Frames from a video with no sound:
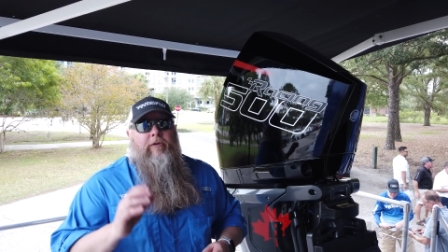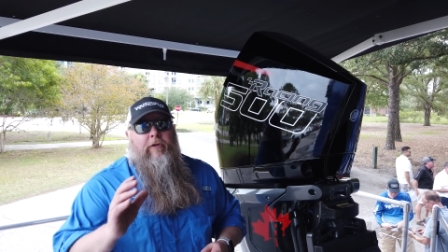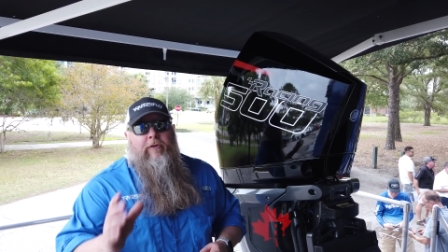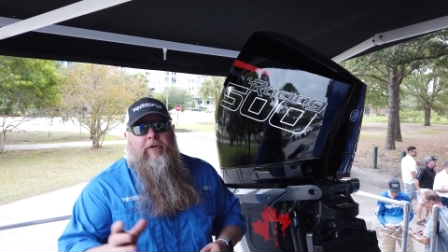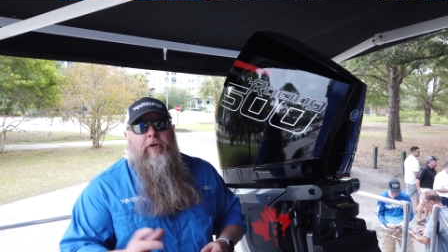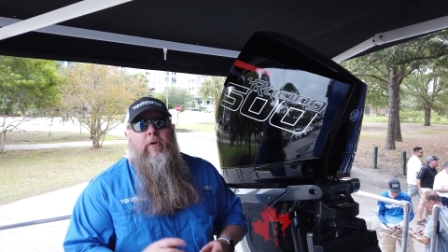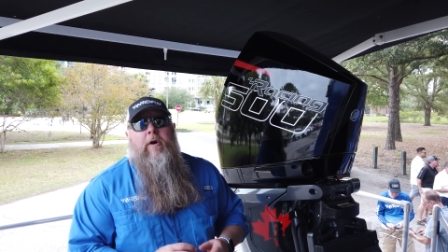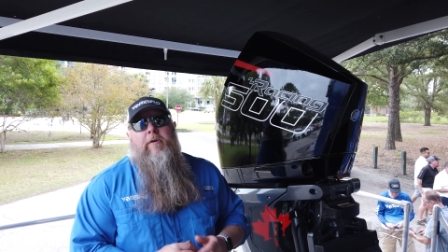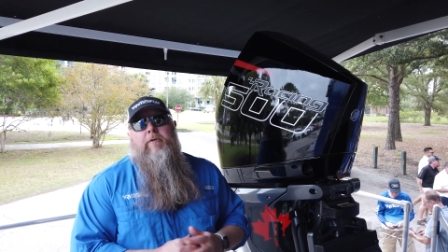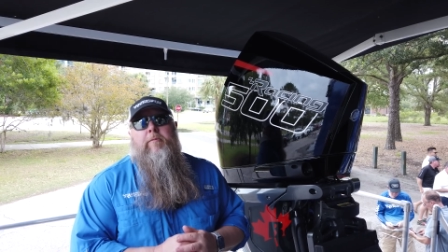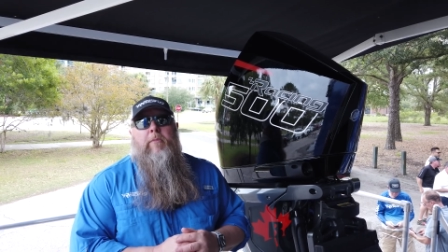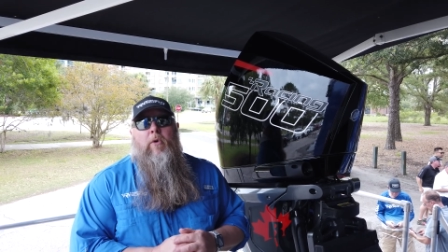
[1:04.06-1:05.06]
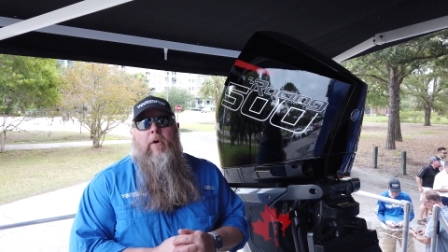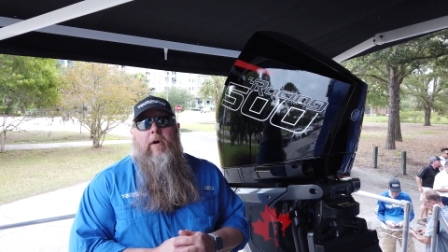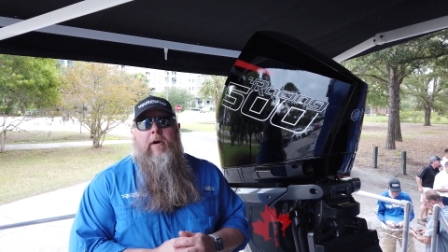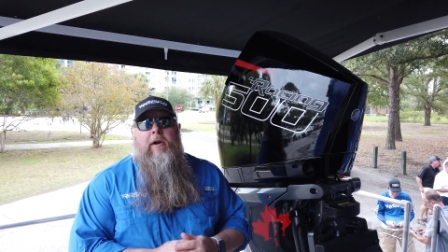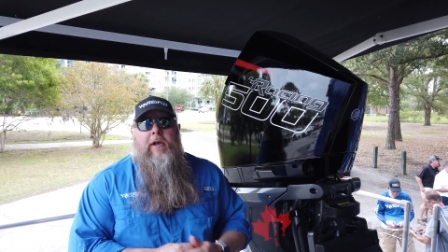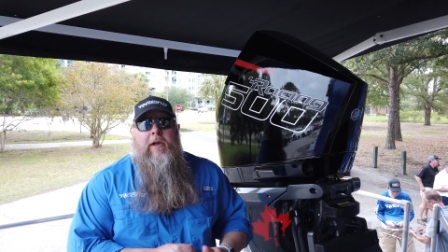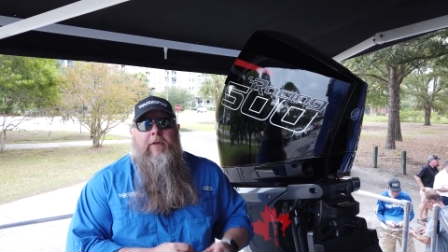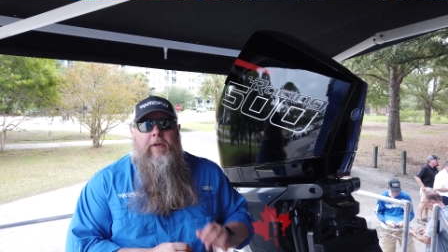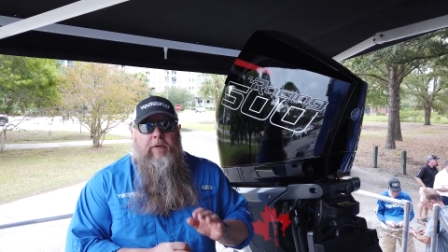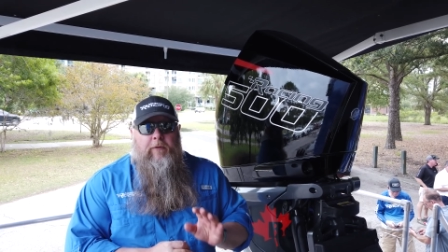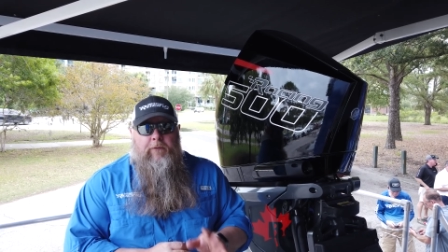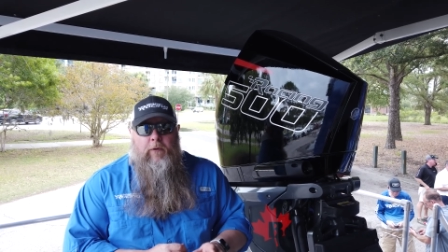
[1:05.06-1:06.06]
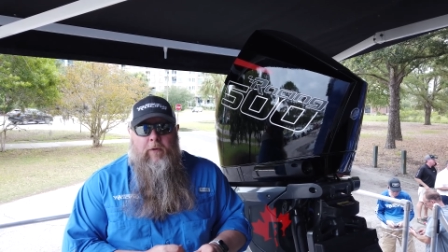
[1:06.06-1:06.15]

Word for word: which is 200 more than the